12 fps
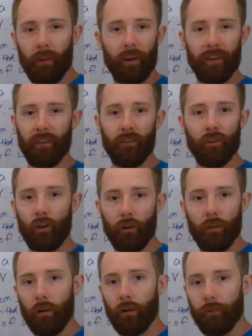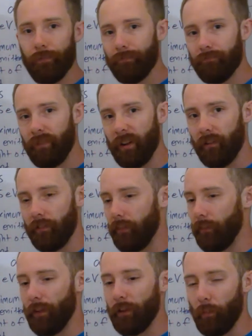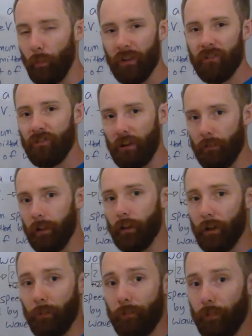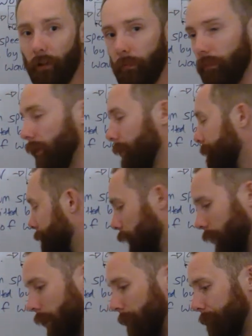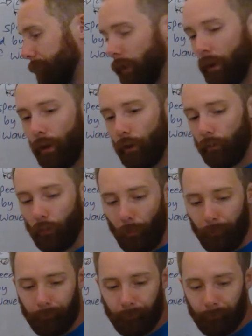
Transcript: light, there's not a lot of relativistic effects. We're generally going to be fine with that. Okay, so